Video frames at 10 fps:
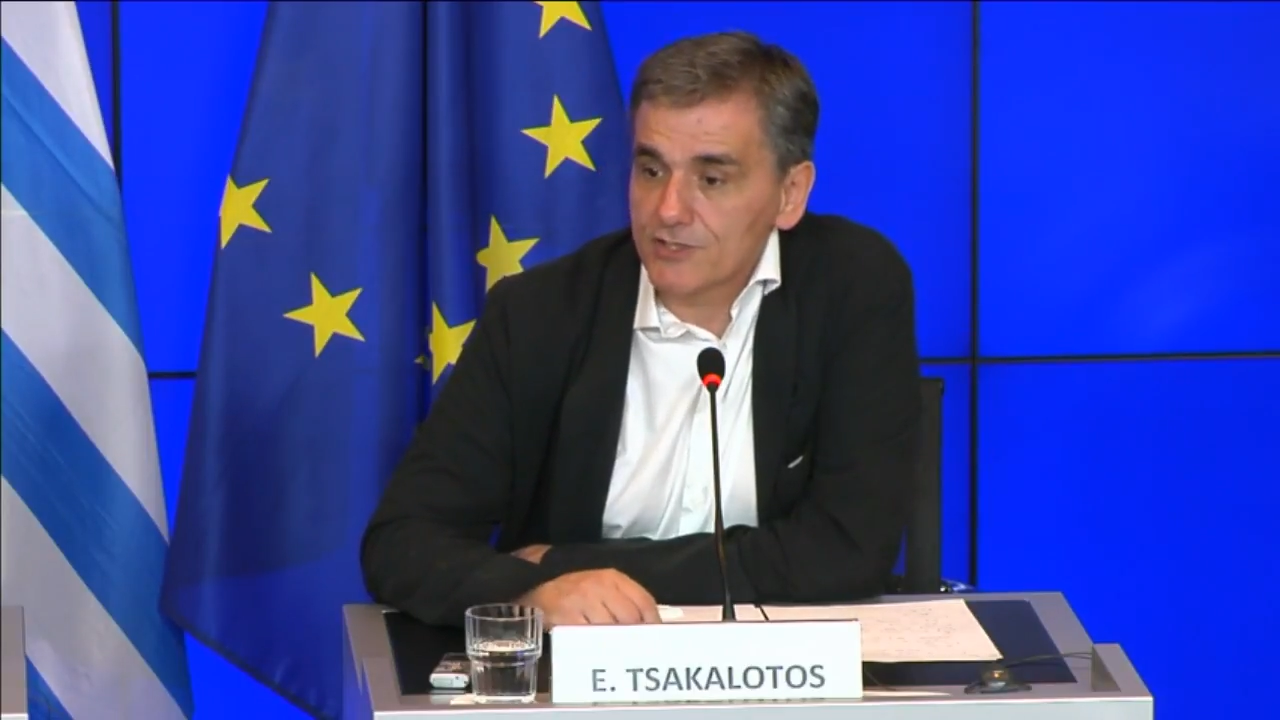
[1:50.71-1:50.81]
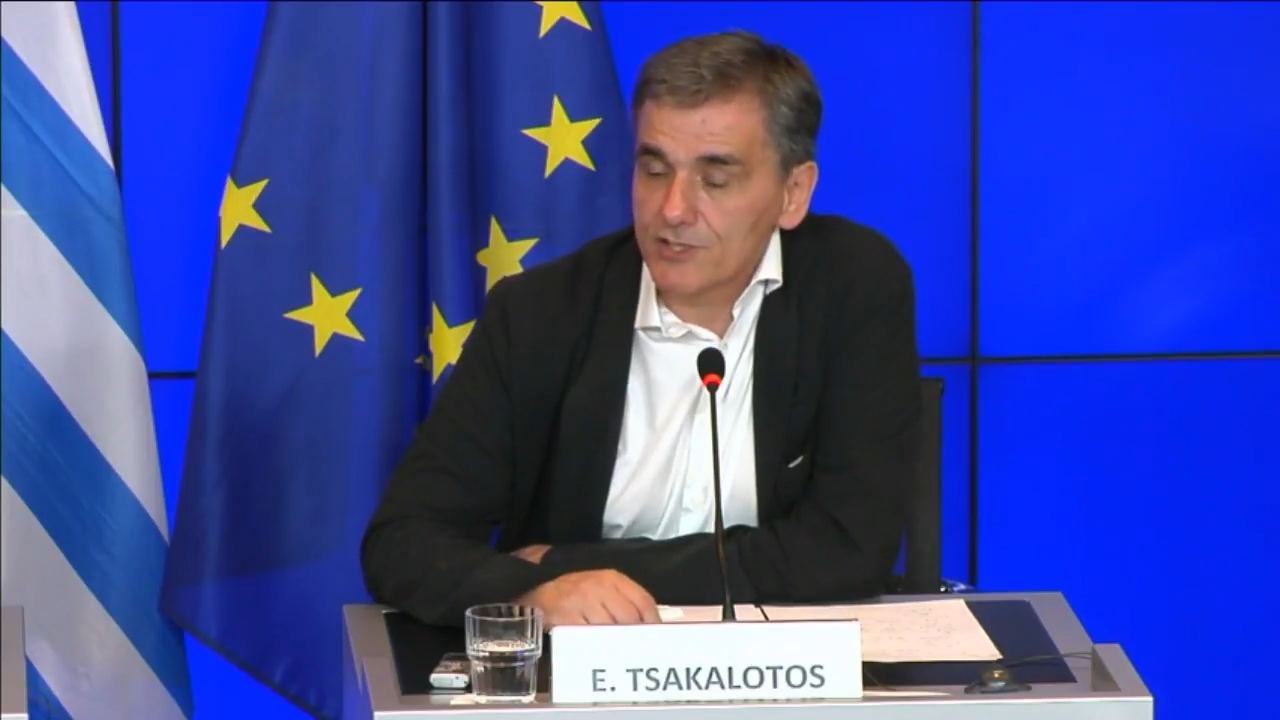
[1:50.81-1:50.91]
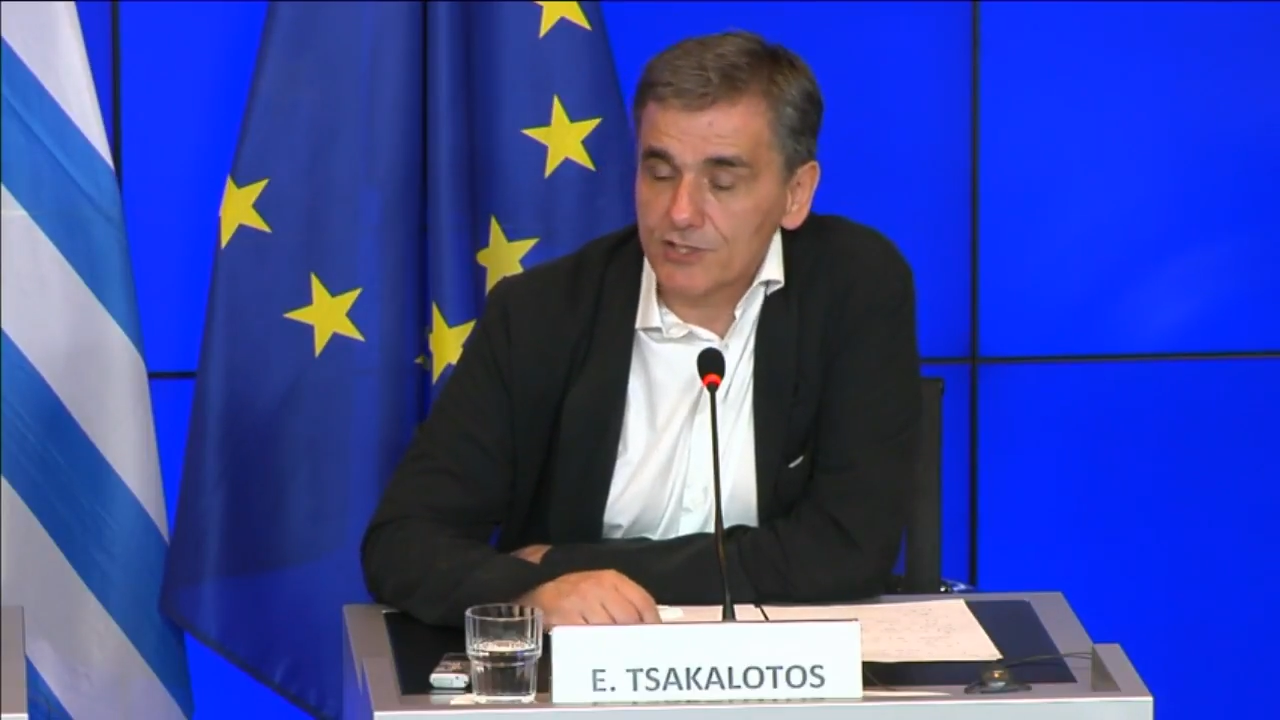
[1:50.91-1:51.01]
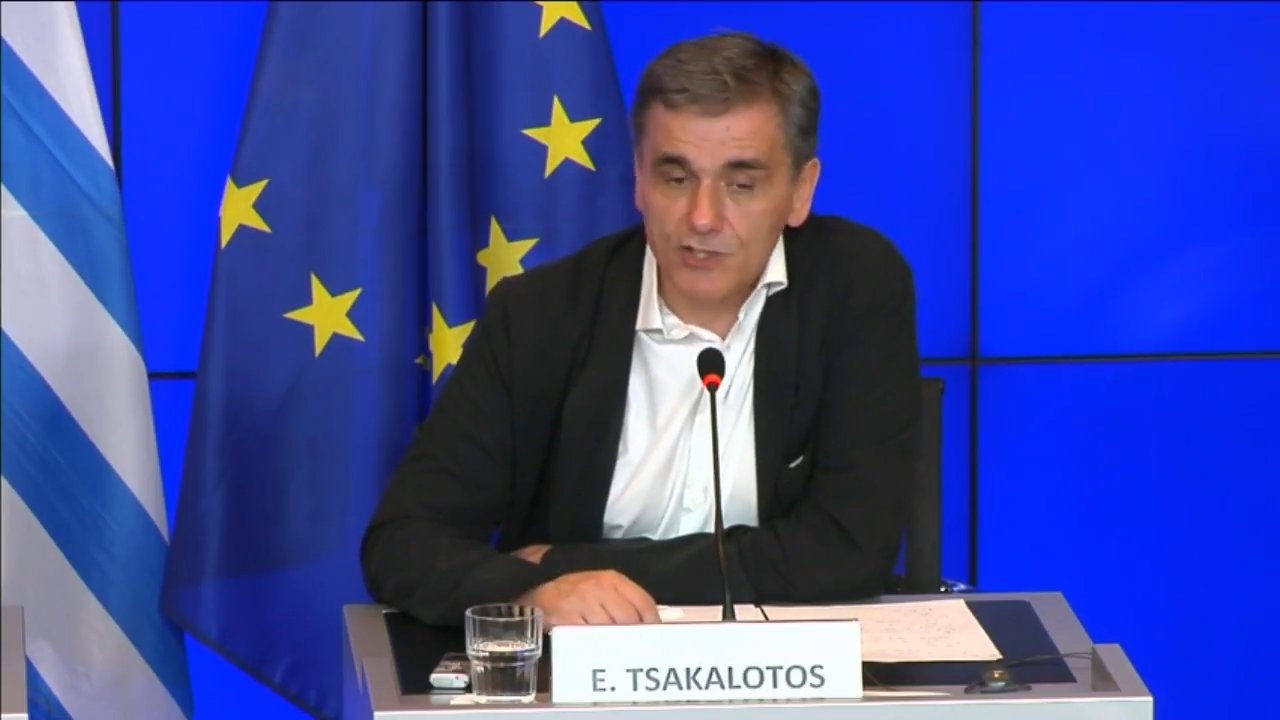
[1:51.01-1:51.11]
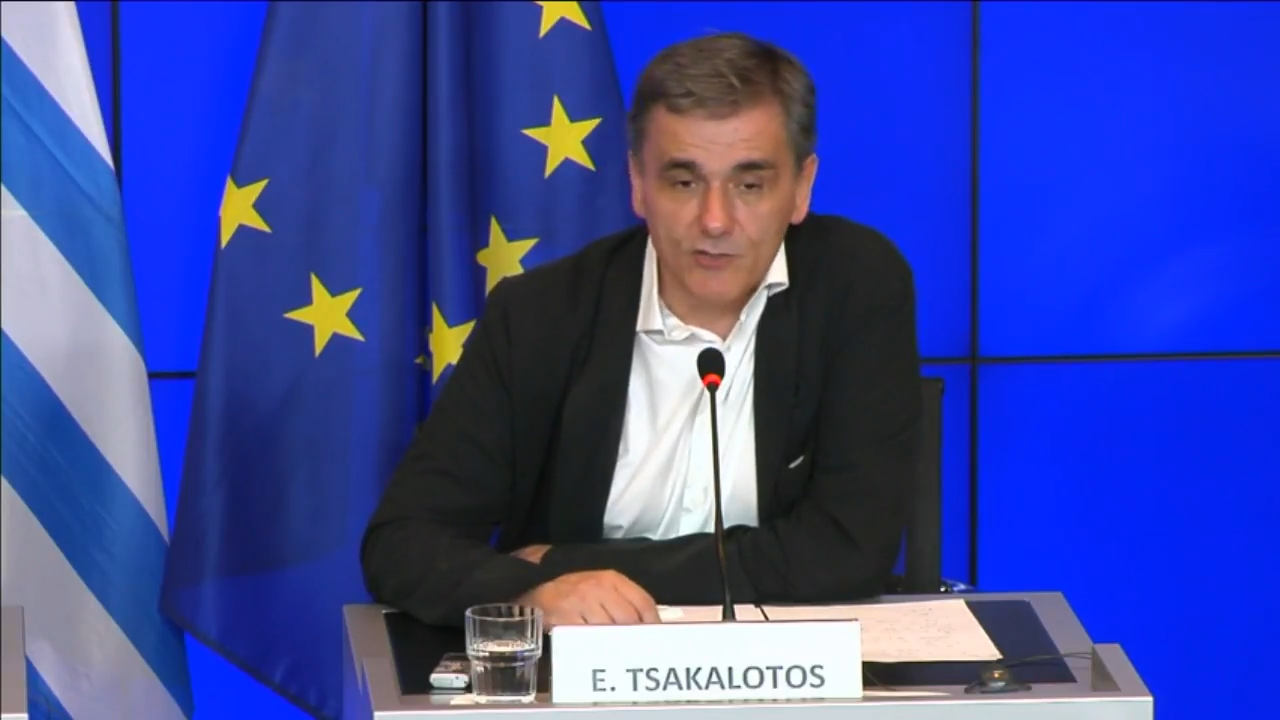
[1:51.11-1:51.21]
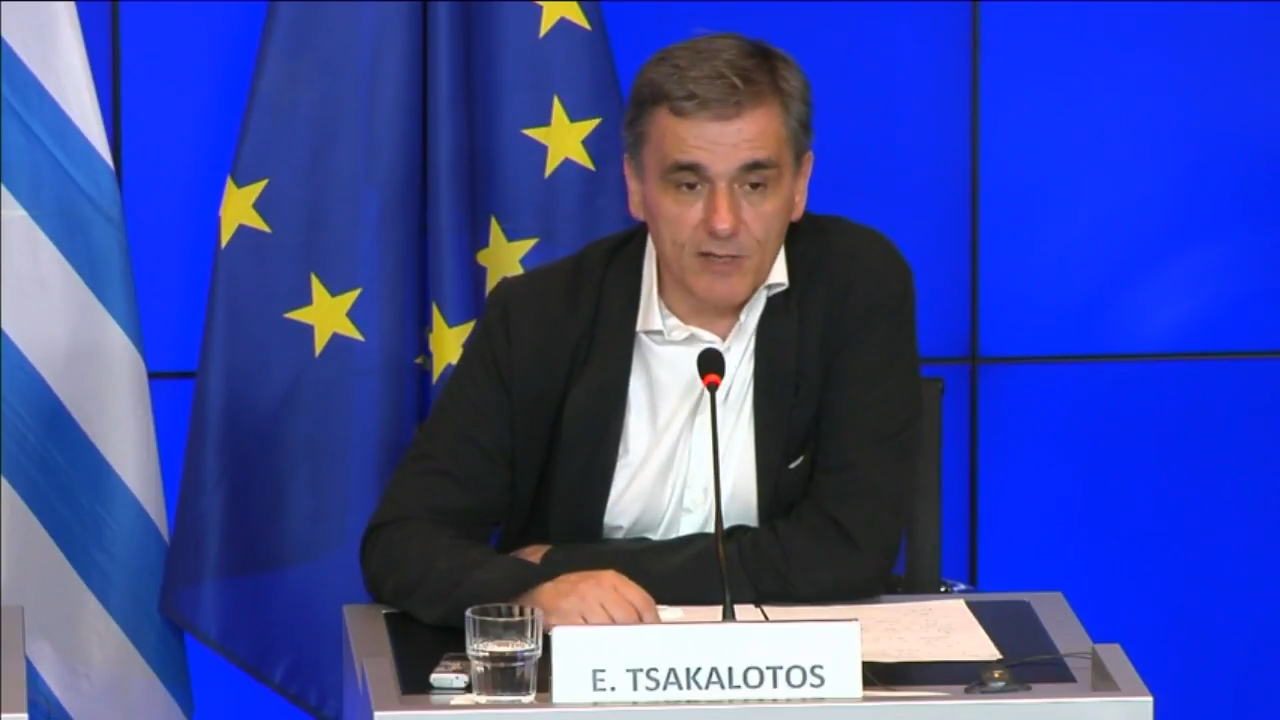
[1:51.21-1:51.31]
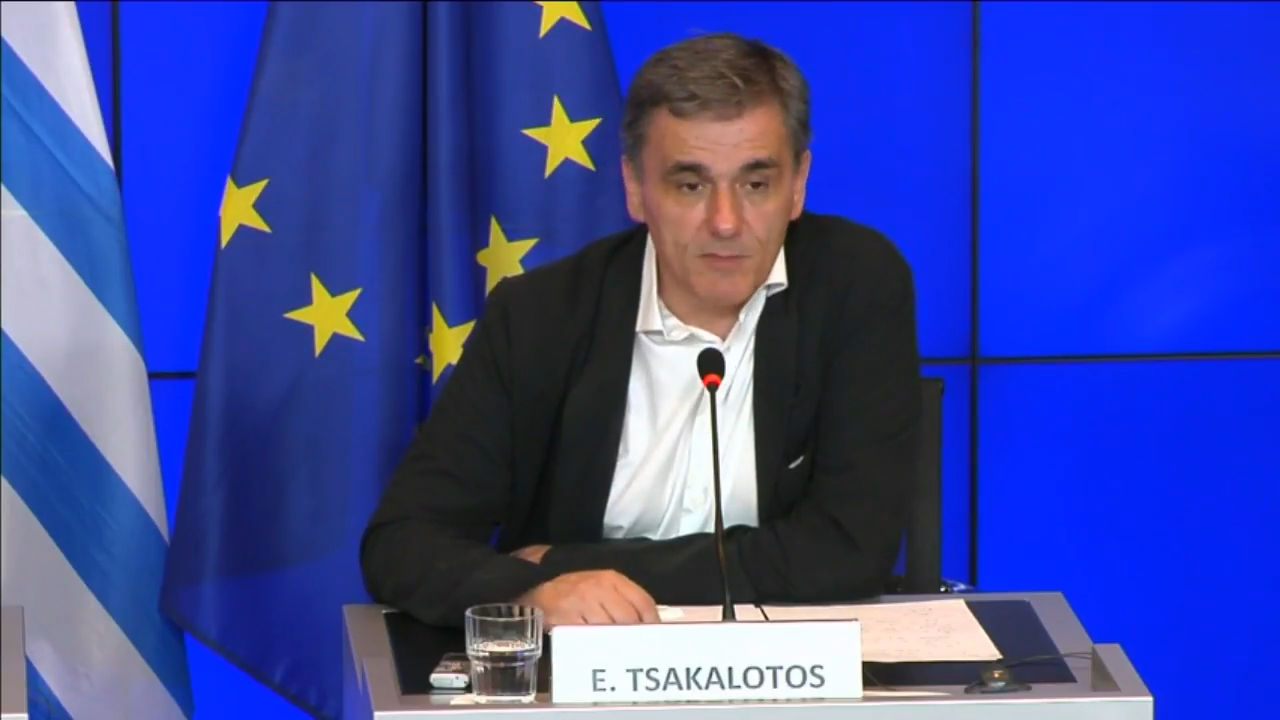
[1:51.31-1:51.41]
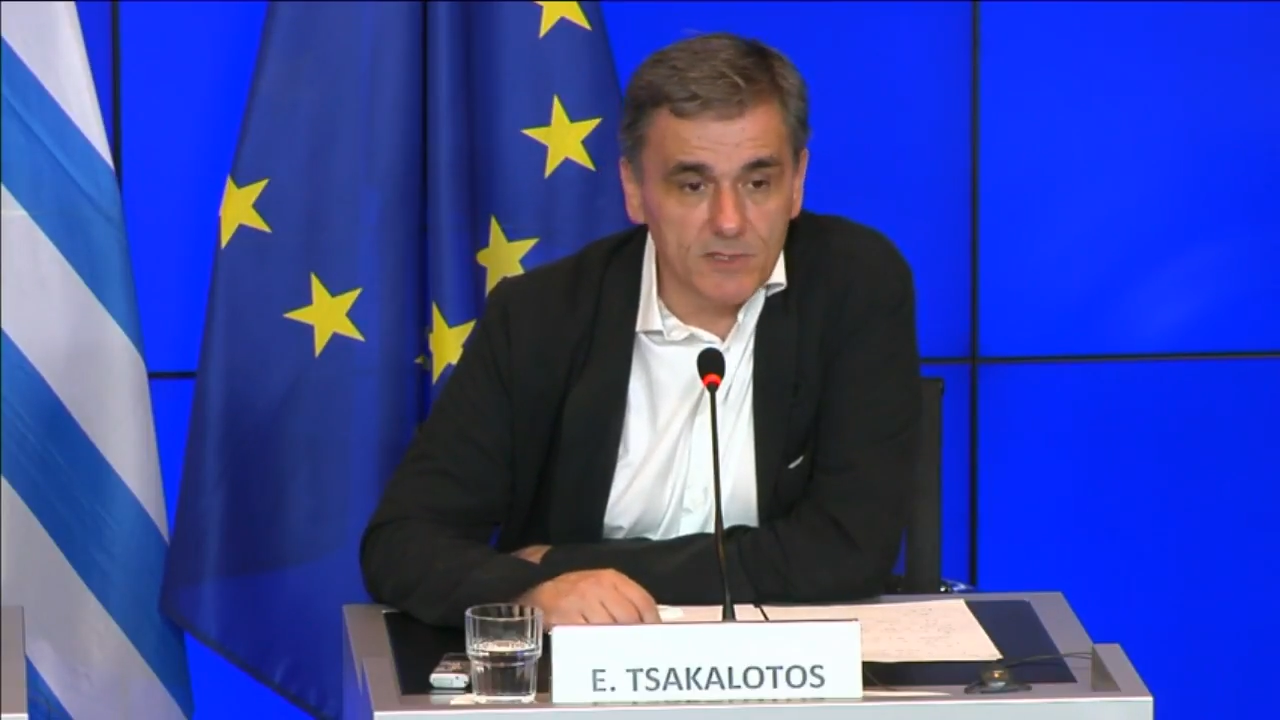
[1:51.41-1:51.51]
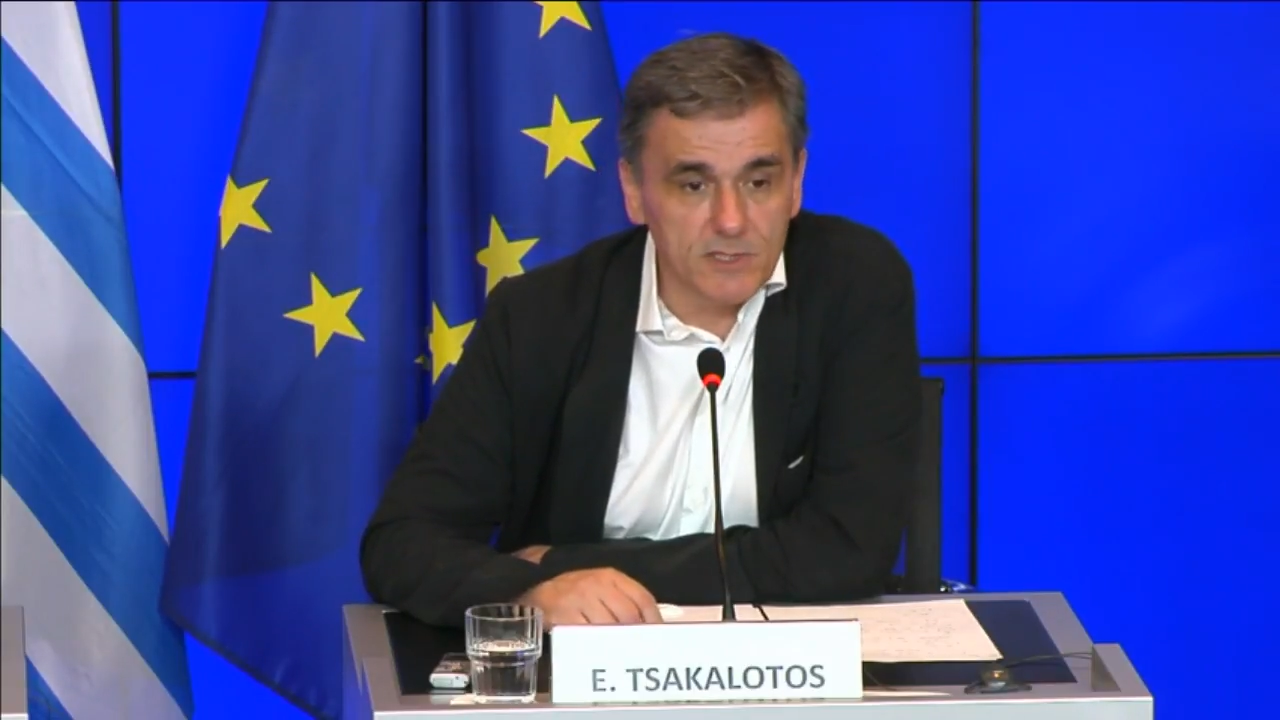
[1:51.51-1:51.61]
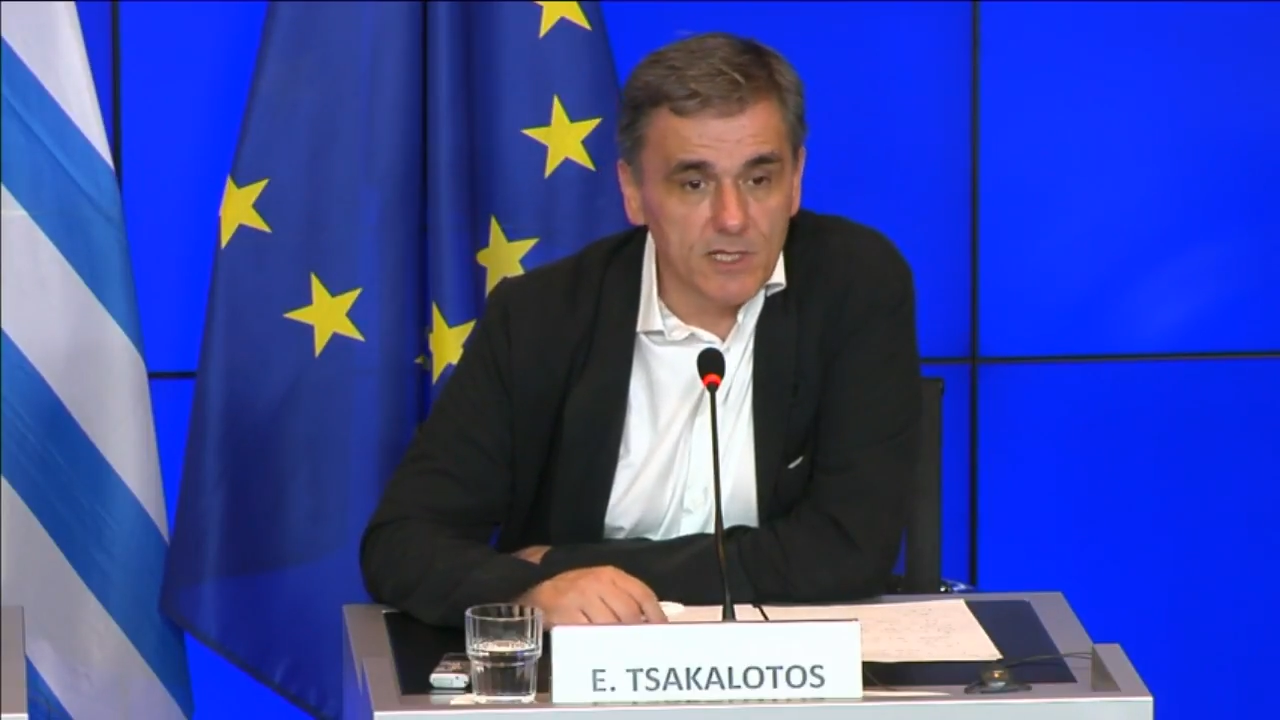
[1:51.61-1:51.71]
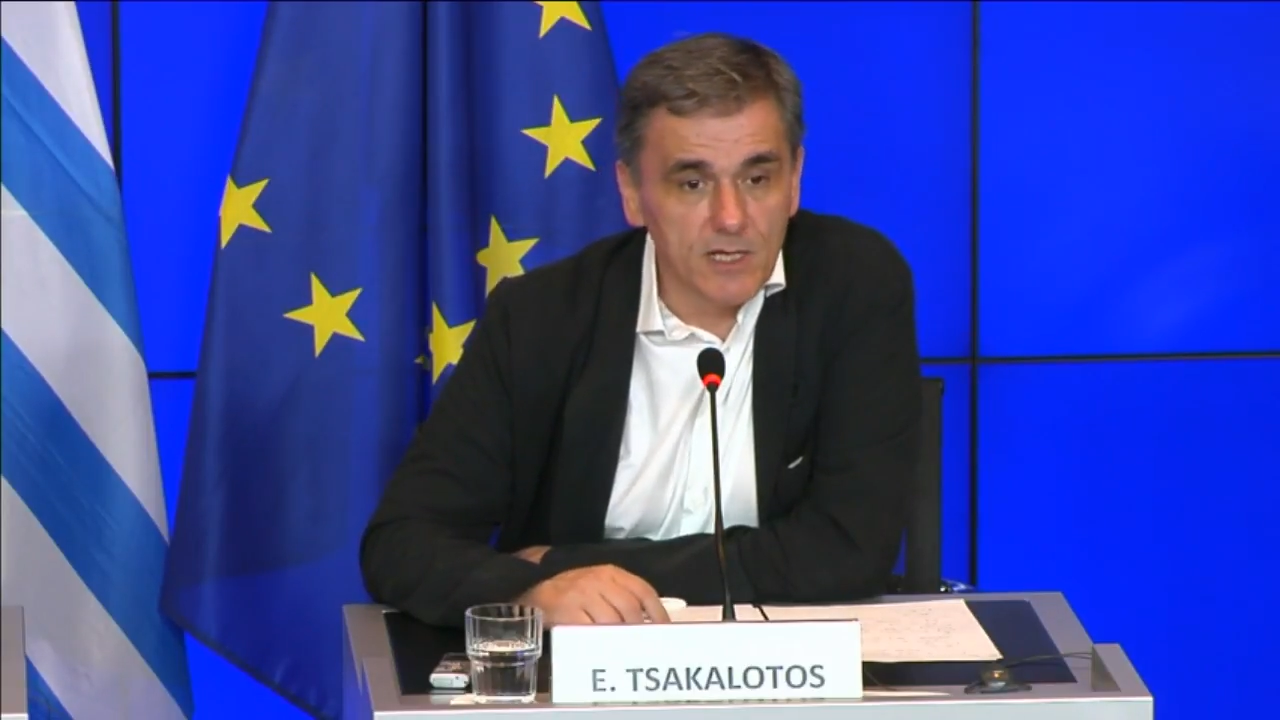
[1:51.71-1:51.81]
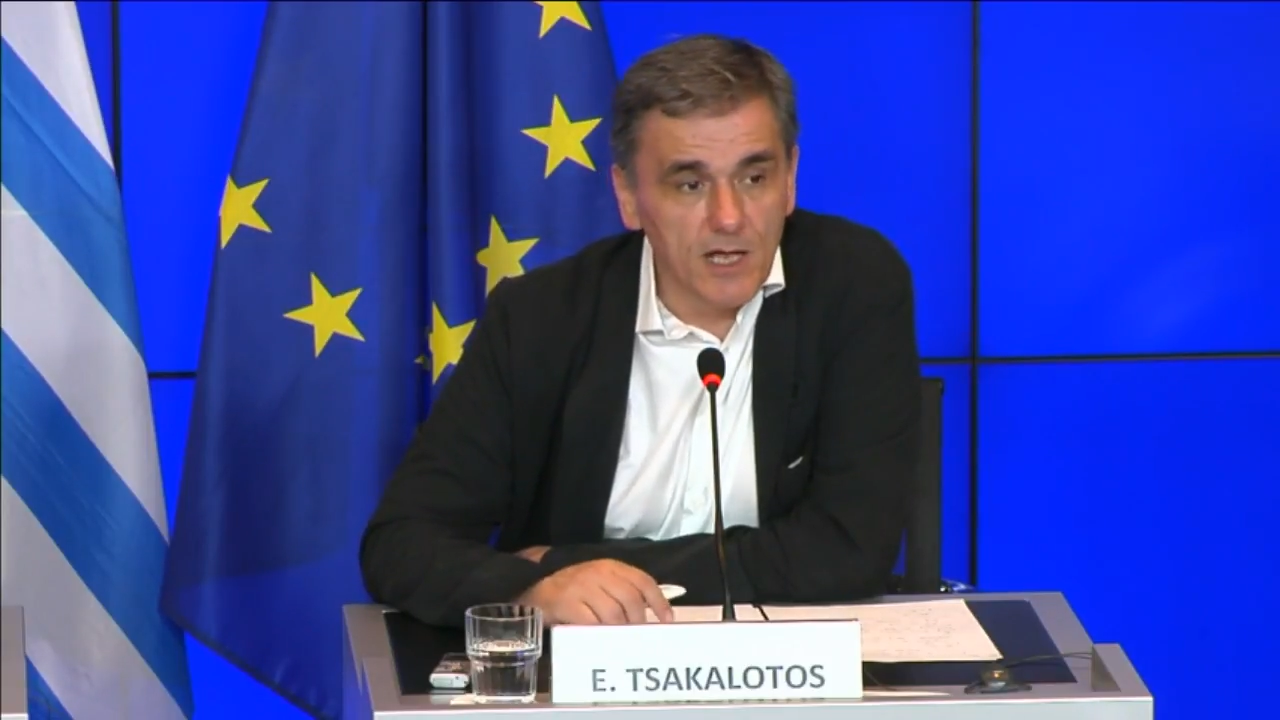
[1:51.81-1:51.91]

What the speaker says: this agreement.